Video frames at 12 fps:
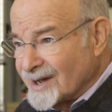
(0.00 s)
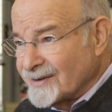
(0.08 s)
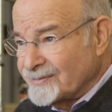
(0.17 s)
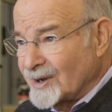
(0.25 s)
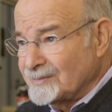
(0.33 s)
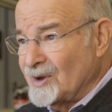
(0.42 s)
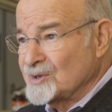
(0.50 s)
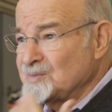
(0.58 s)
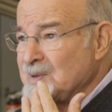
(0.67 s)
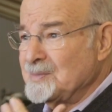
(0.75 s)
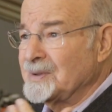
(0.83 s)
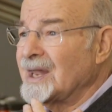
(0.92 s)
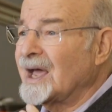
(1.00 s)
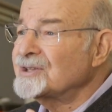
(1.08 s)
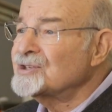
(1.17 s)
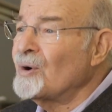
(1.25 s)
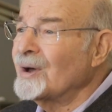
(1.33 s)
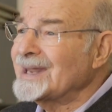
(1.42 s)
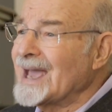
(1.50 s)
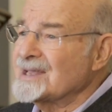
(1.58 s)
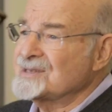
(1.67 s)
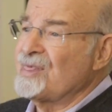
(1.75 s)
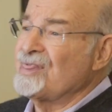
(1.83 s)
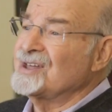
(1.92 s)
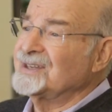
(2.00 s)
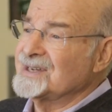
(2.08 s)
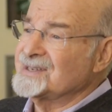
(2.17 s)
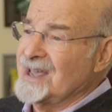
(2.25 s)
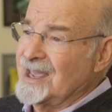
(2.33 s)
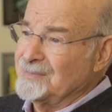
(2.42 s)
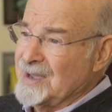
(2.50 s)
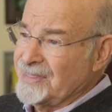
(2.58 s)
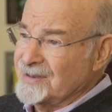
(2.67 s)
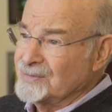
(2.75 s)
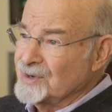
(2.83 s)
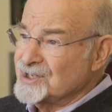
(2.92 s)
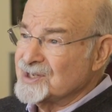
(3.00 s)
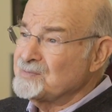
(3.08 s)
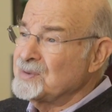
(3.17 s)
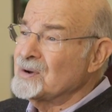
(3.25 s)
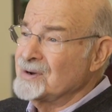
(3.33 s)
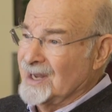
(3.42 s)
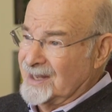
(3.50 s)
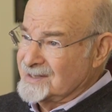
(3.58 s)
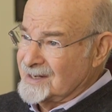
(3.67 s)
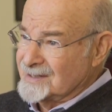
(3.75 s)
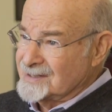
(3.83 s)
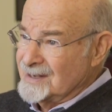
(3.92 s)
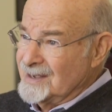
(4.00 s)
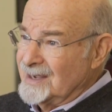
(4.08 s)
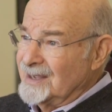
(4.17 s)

of what most people are taught as the design method, which is pure nonsense.